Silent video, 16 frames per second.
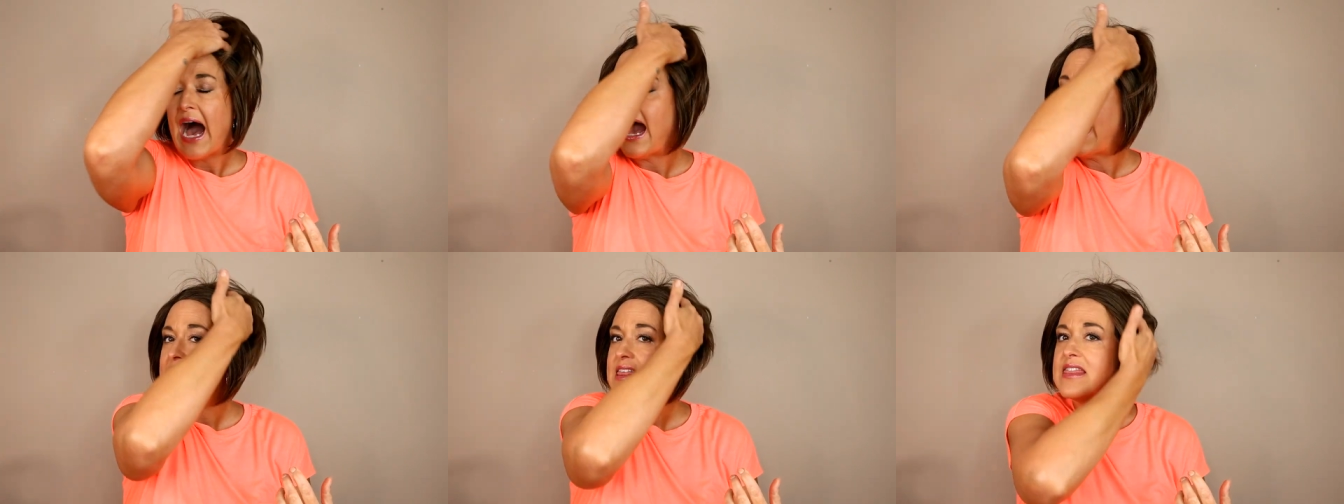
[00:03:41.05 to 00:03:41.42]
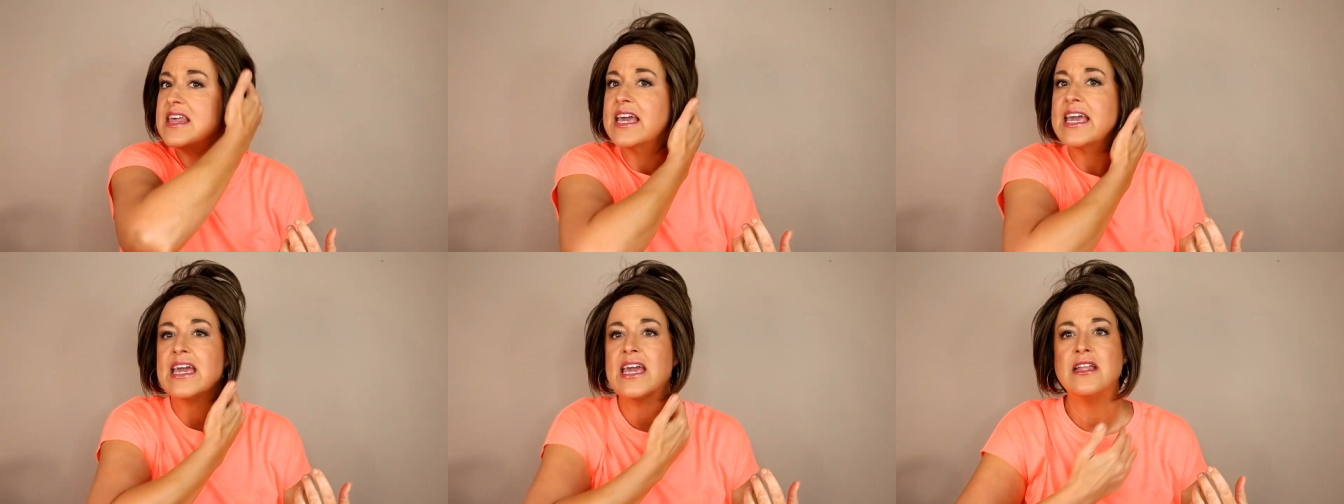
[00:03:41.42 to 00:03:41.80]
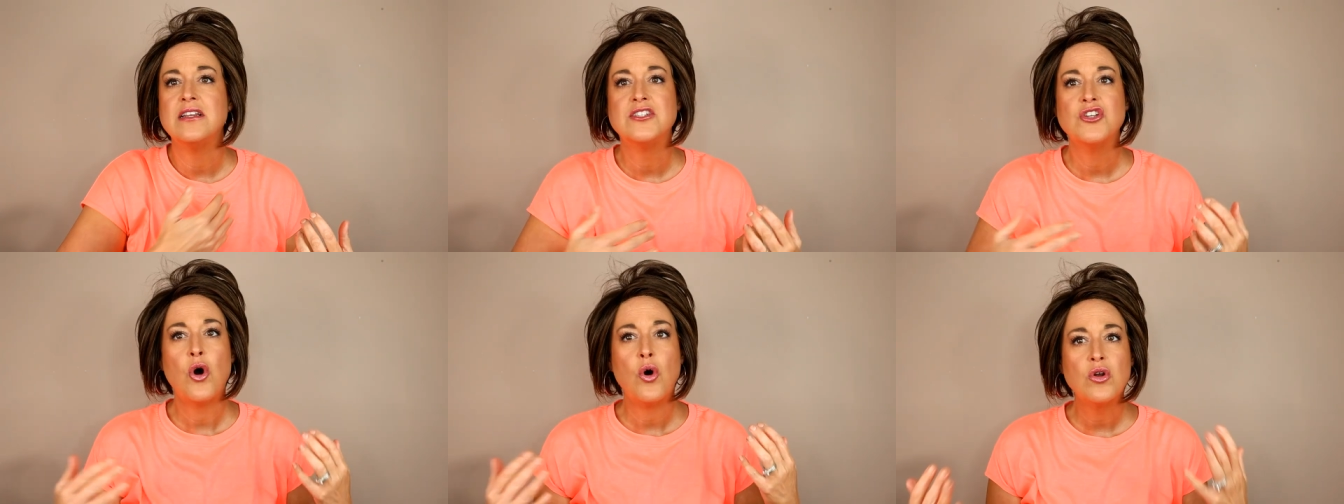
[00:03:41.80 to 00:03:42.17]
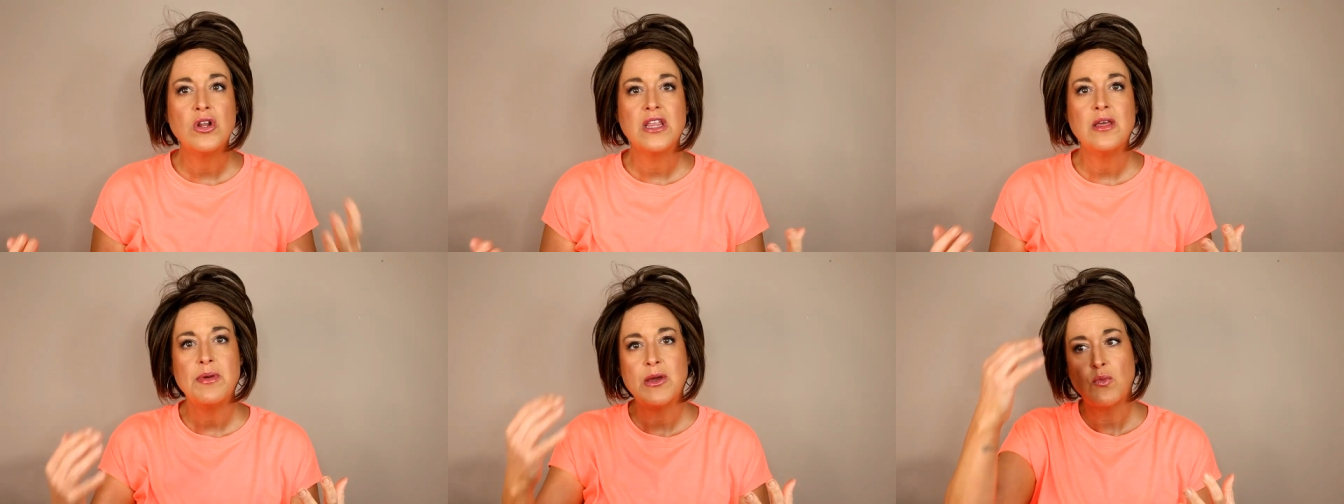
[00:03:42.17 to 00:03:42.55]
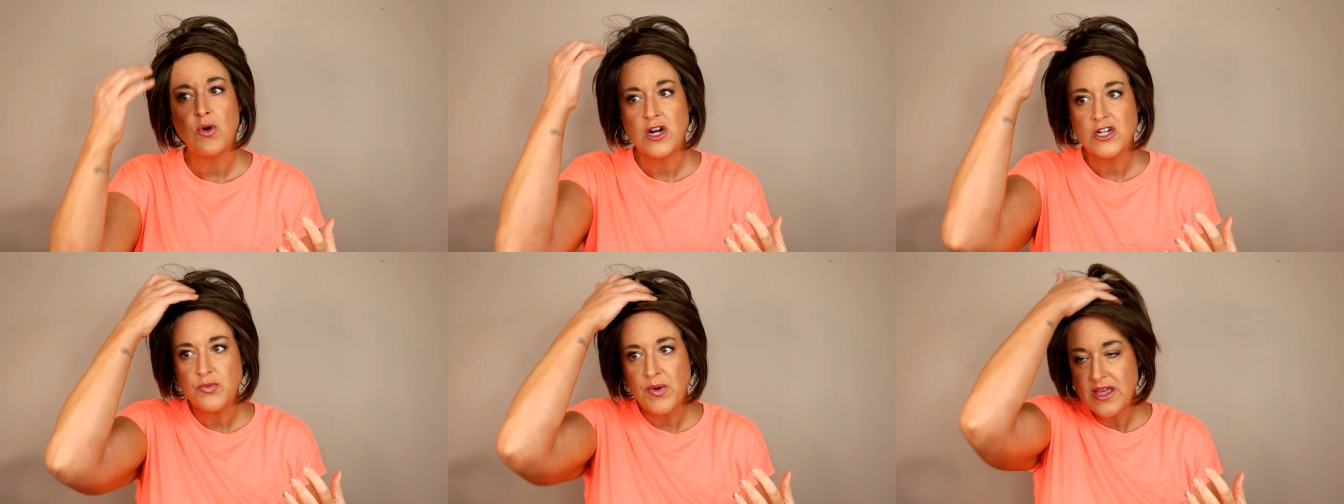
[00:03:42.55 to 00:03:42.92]
I think it can totally be
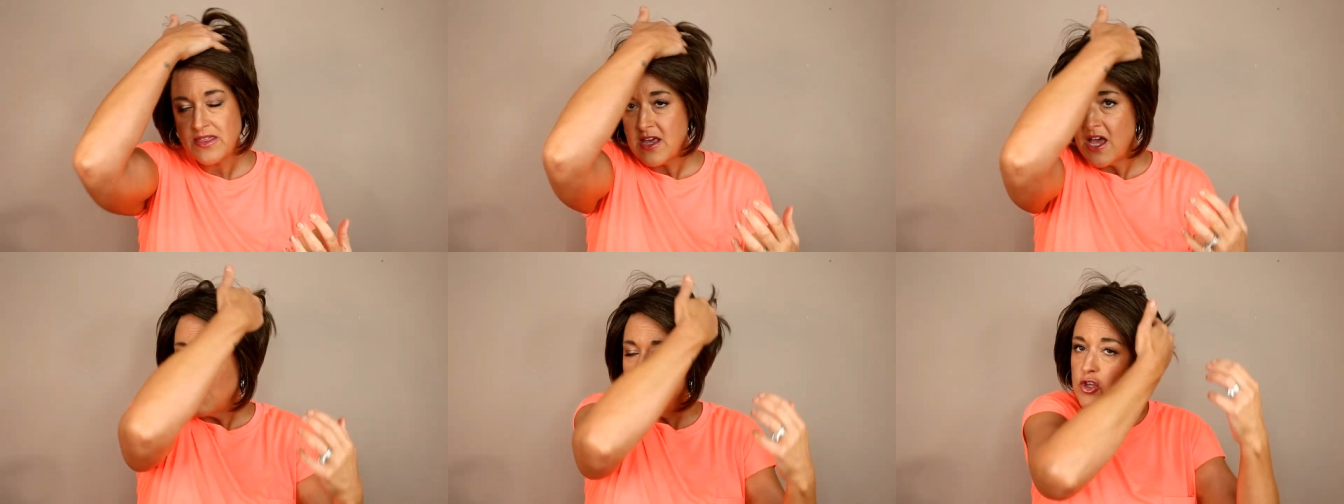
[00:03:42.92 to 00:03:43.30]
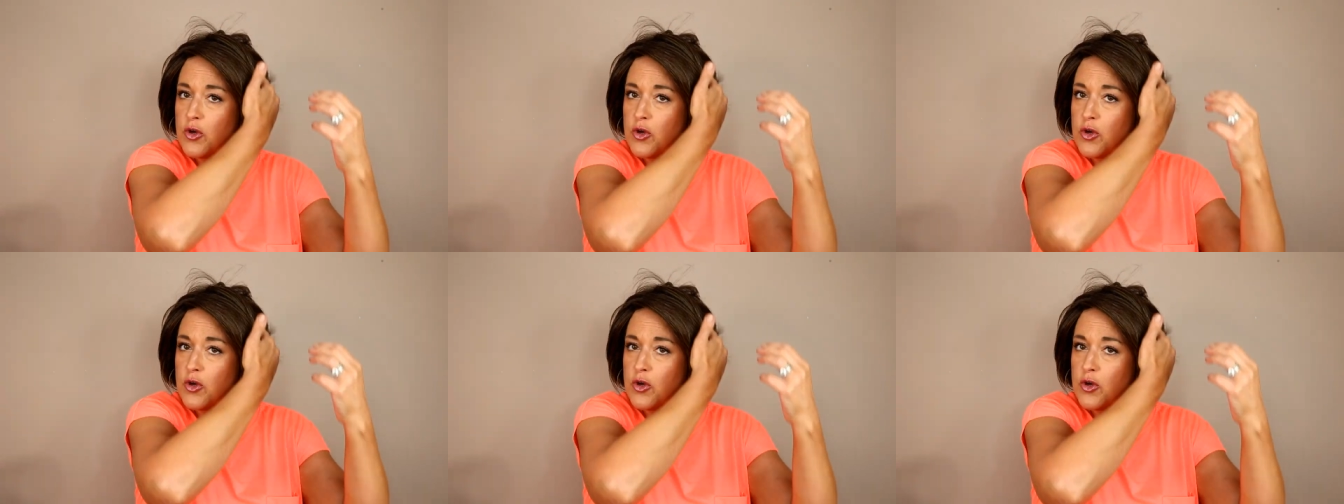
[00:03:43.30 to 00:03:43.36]
worked with.